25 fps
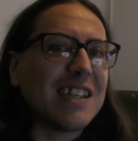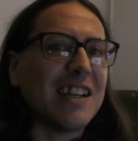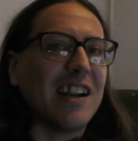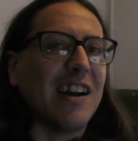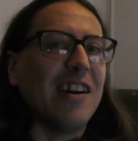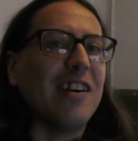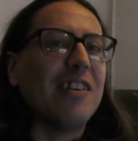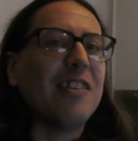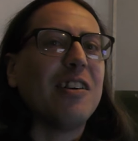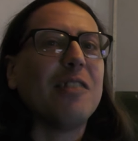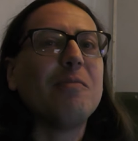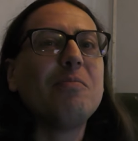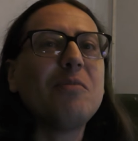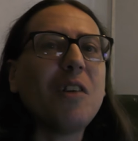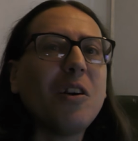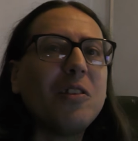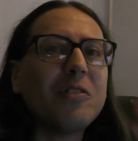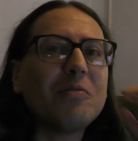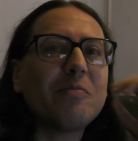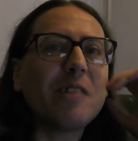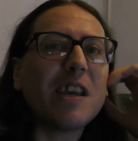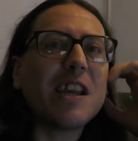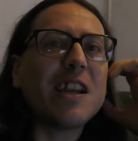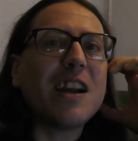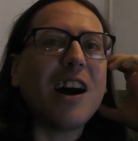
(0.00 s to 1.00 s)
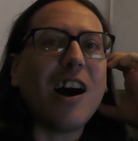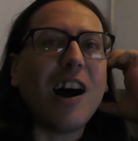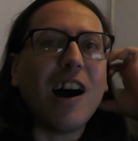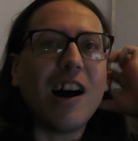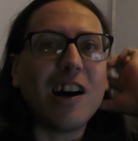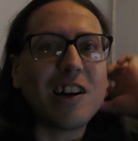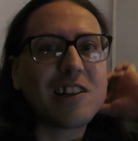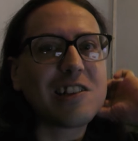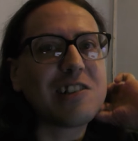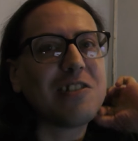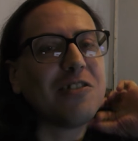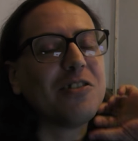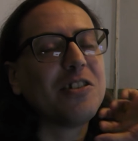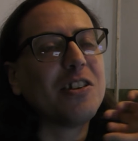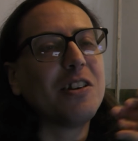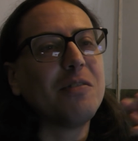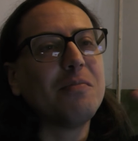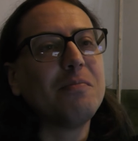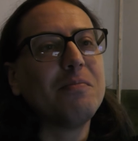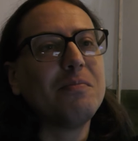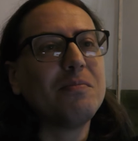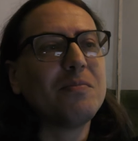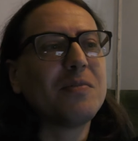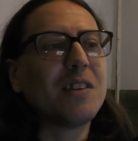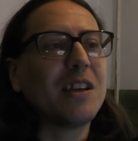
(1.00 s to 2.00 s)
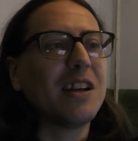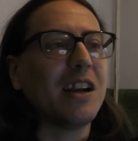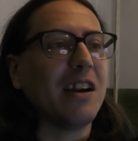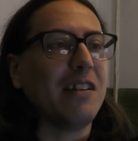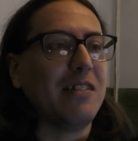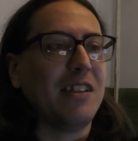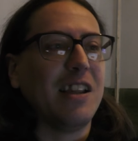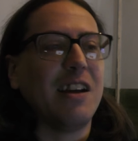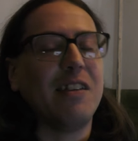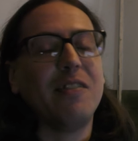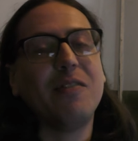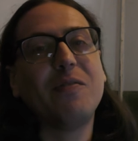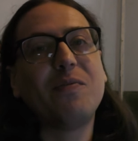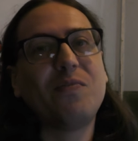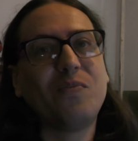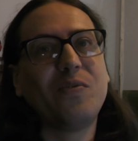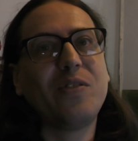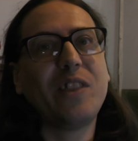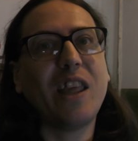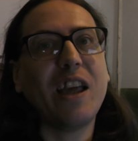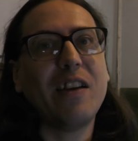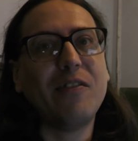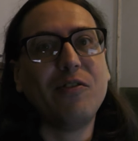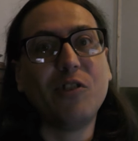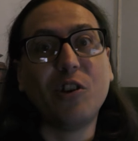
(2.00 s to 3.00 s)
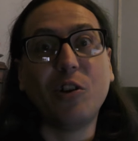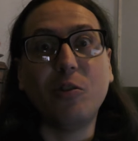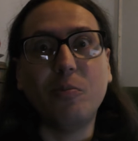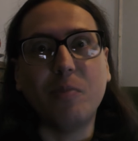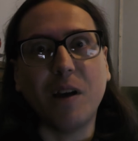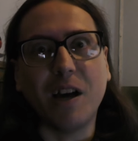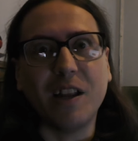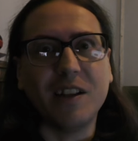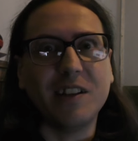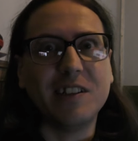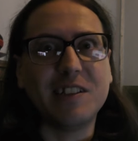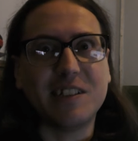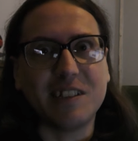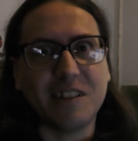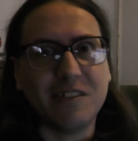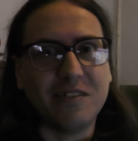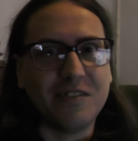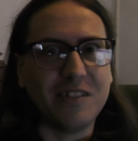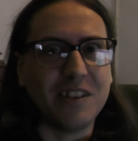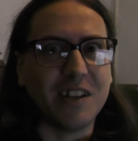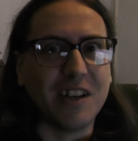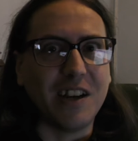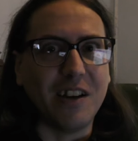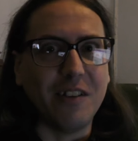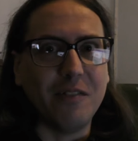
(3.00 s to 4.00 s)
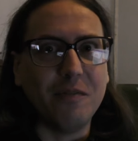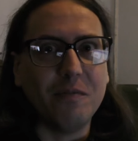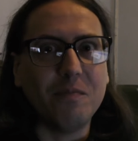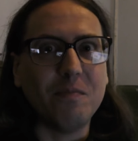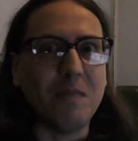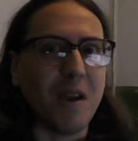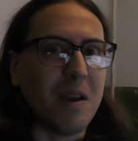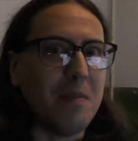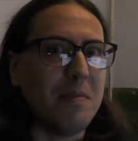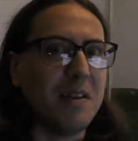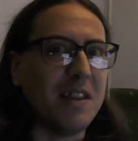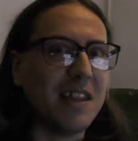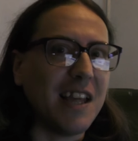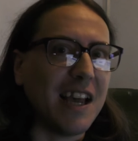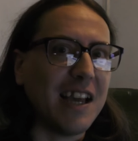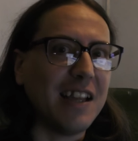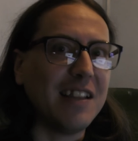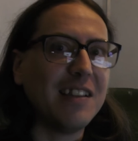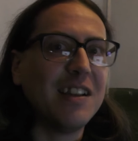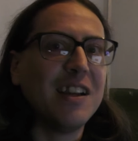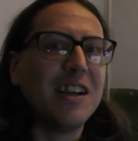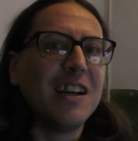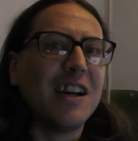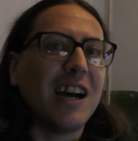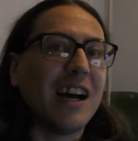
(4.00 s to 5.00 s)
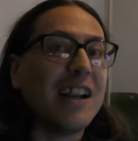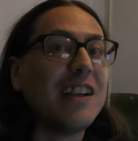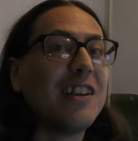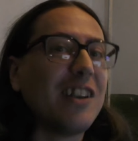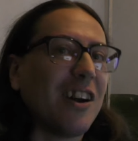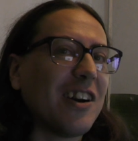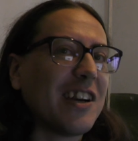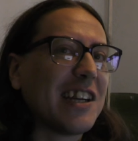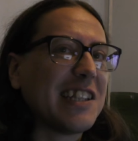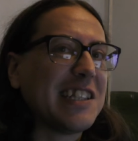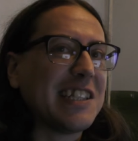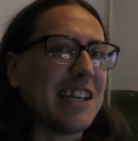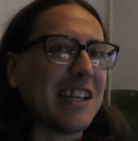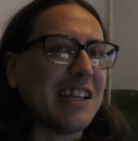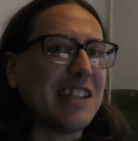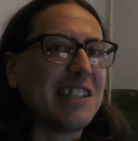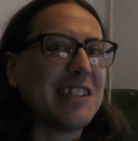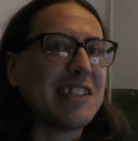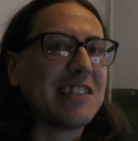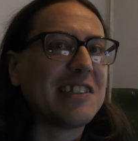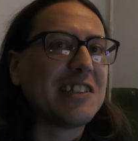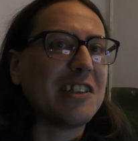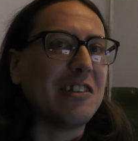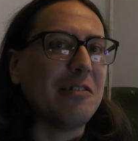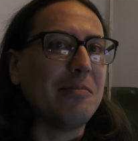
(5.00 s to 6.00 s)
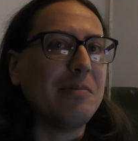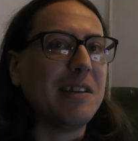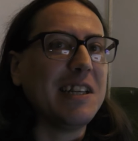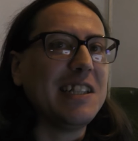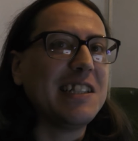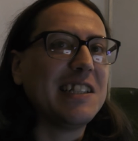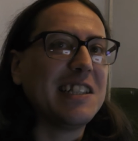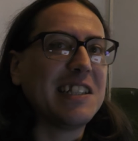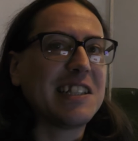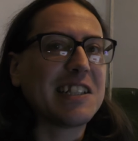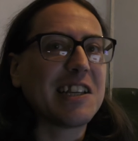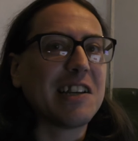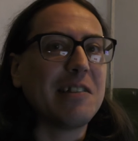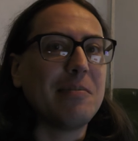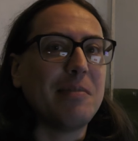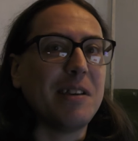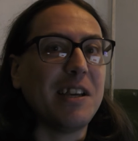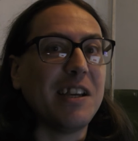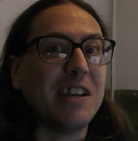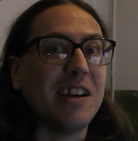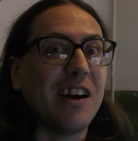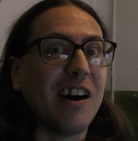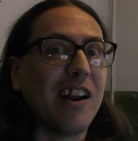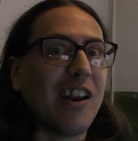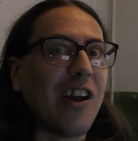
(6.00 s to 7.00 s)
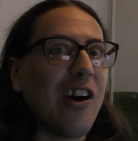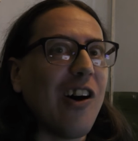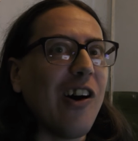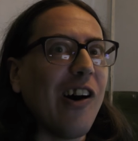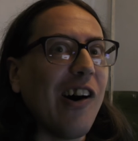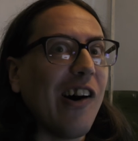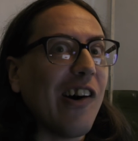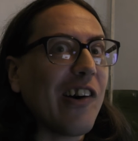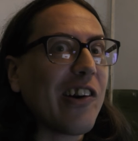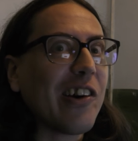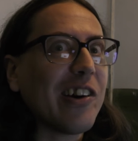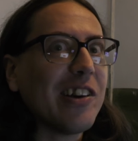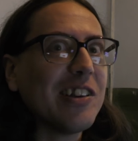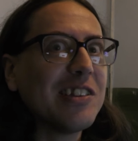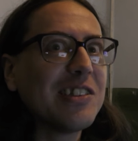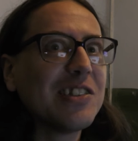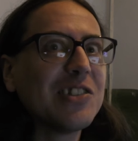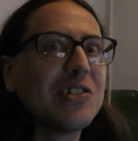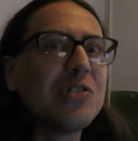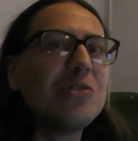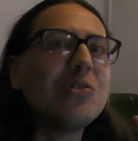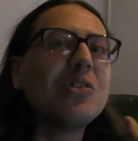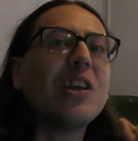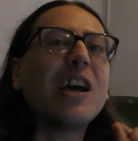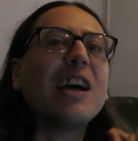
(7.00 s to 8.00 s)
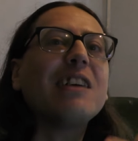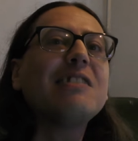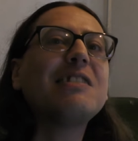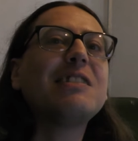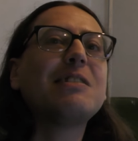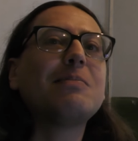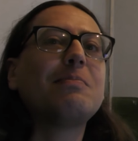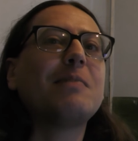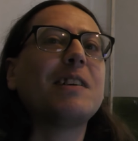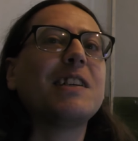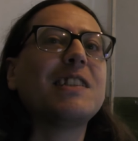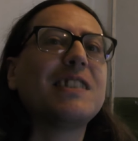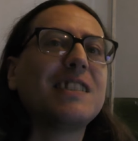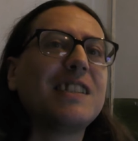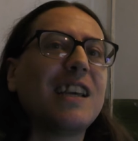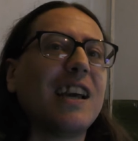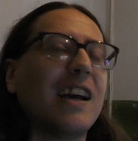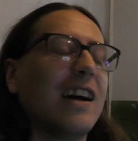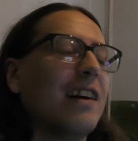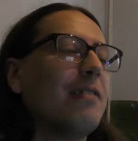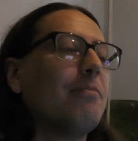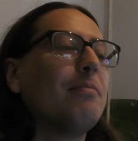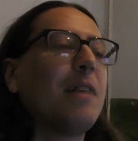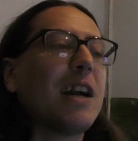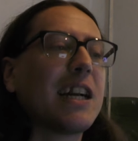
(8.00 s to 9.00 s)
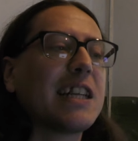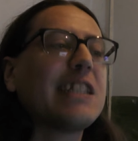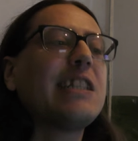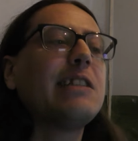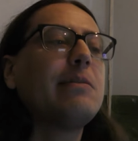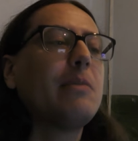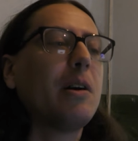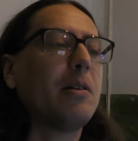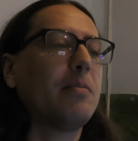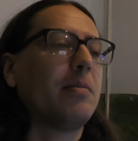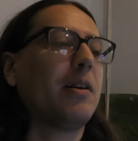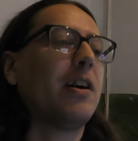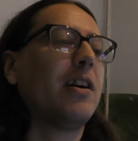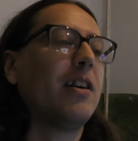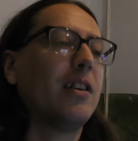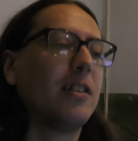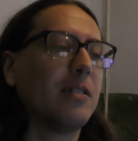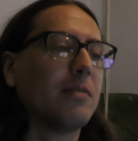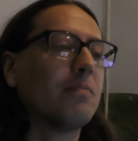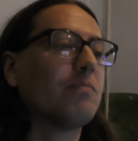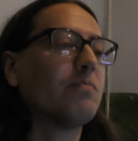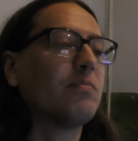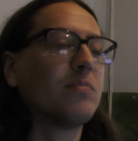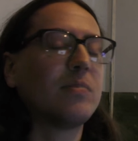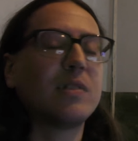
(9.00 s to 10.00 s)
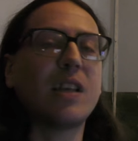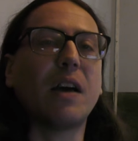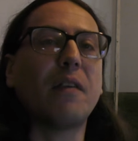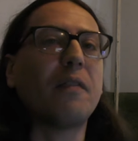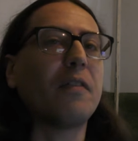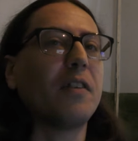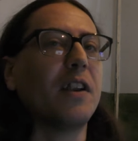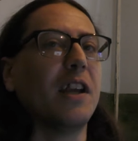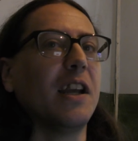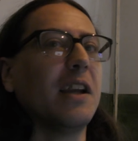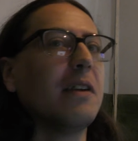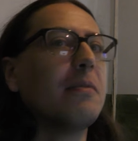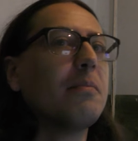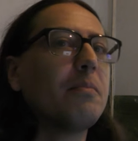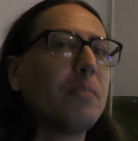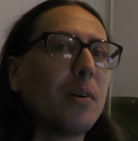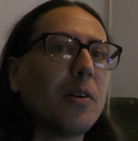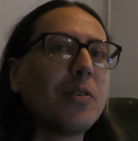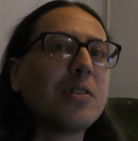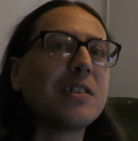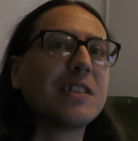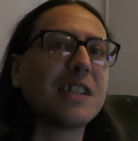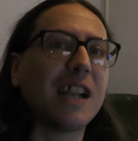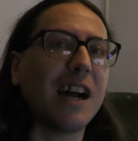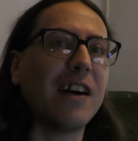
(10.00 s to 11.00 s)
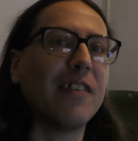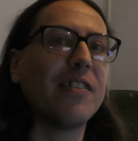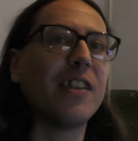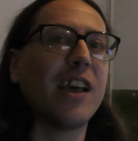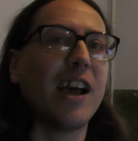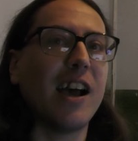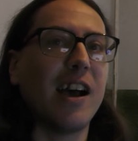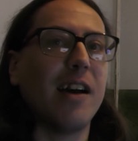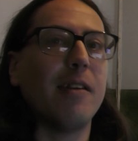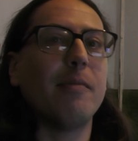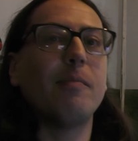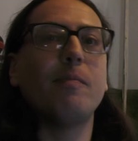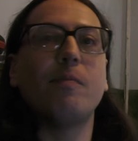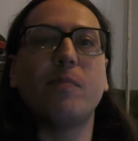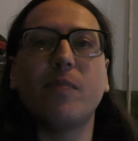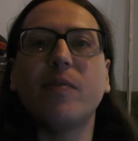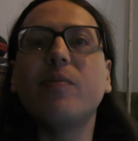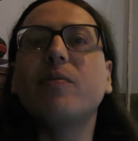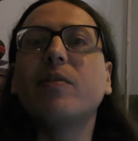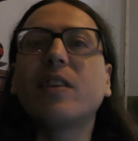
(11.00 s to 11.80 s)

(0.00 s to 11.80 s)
You know, I'm not being harsh on them. You know, they're they're a new band, so, you know, maybe they. And like I said, it's a two-piece. It's going to be a lot harder to do that. But yeah, Maximo Park definitely pulled it out there.